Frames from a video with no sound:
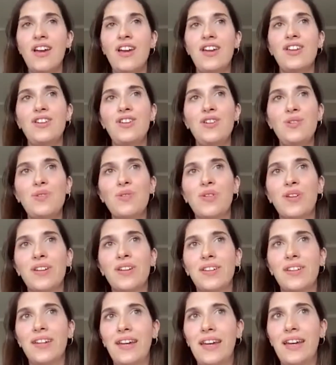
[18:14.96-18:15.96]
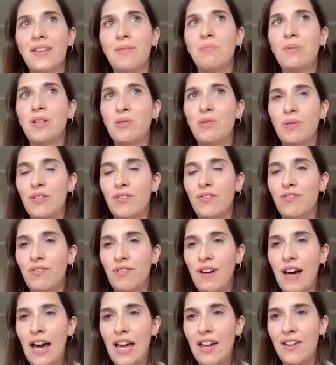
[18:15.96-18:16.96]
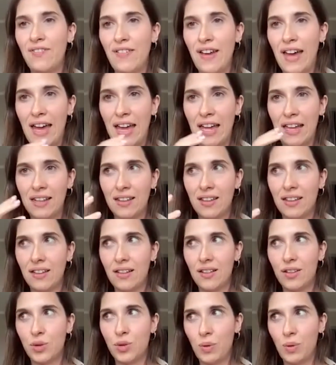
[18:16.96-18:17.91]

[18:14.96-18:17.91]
you can get between 5 and